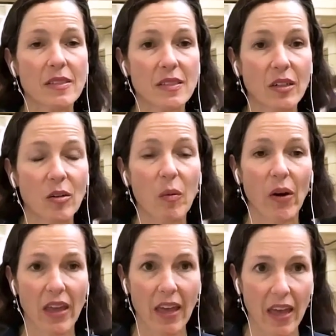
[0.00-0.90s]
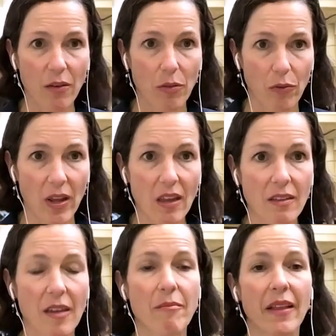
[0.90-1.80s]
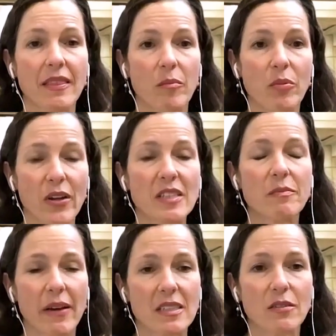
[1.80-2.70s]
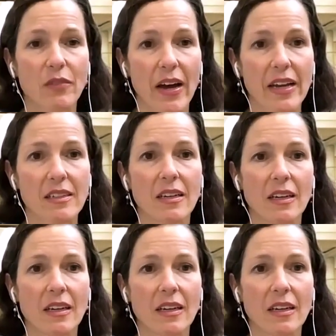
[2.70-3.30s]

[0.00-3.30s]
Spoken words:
0.83 that met the pre-specified